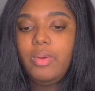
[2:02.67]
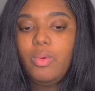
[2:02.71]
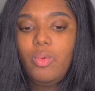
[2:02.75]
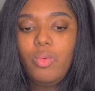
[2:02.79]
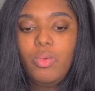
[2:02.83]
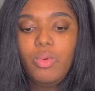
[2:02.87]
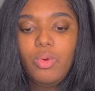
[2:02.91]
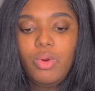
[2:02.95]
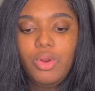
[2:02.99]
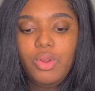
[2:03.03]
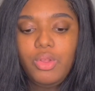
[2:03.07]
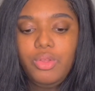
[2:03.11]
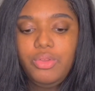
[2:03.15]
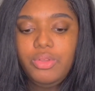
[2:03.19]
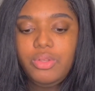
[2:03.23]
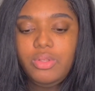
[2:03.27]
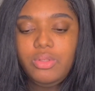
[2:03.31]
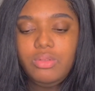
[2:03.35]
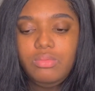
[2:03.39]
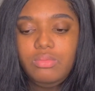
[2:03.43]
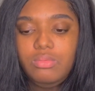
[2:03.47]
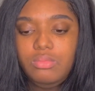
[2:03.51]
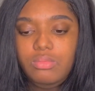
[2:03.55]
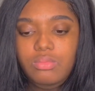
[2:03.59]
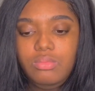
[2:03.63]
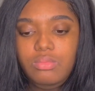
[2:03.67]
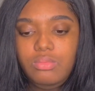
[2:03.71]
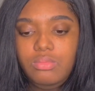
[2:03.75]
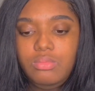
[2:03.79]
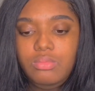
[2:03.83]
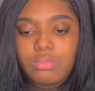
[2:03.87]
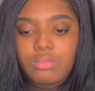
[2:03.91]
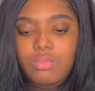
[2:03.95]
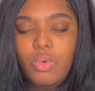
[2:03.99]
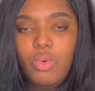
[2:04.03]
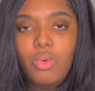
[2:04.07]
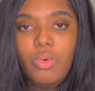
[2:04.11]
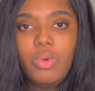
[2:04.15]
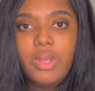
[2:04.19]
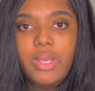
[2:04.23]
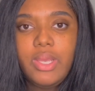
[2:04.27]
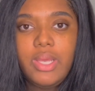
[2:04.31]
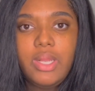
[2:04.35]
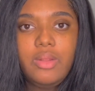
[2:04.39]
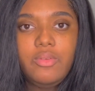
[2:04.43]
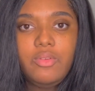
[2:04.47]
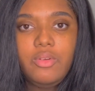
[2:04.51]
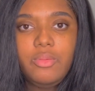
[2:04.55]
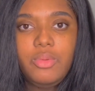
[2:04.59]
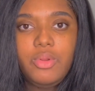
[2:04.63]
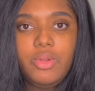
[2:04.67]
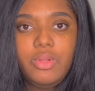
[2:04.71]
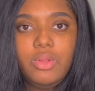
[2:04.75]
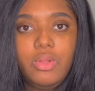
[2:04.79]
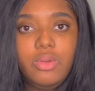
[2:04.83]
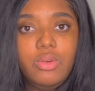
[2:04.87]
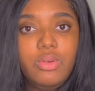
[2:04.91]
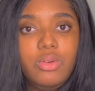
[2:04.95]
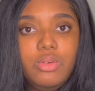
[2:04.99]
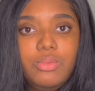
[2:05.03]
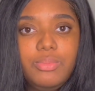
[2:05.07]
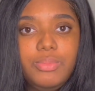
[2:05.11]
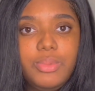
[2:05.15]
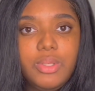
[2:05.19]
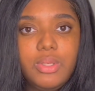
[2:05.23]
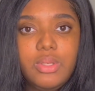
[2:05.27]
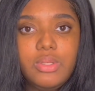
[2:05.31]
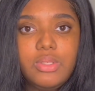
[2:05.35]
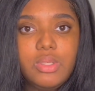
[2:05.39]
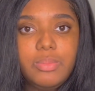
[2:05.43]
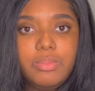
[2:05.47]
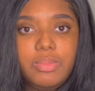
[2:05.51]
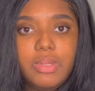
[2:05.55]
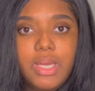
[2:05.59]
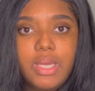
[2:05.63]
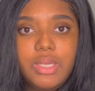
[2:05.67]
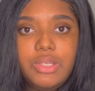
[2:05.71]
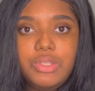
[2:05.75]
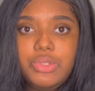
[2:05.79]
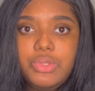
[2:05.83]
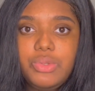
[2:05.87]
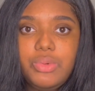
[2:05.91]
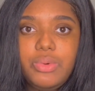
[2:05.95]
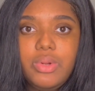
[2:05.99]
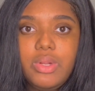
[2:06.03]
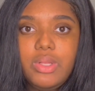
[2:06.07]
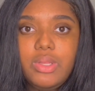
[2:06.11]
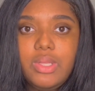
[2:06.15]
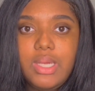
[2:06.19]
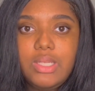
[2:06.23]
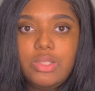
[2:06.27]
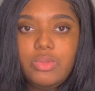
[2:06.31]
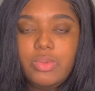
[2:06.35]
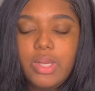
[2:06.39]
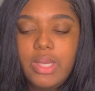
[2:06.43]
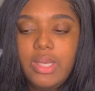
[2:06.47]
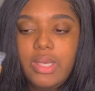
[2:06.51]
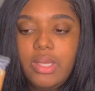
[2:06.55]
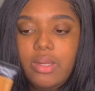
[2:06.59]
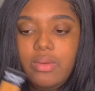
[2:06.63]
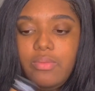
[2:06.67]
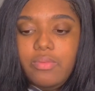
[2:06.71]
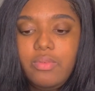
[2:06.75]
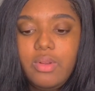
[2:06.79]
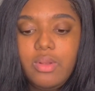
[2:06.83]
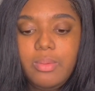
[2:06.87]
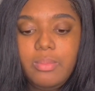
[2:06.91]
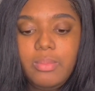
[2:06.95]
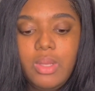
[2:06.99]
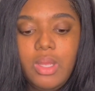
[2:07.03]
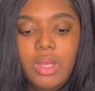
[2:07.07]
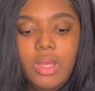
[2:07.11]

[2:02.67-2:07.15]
or you can get it from your local beauty supply store. That's where I get it from.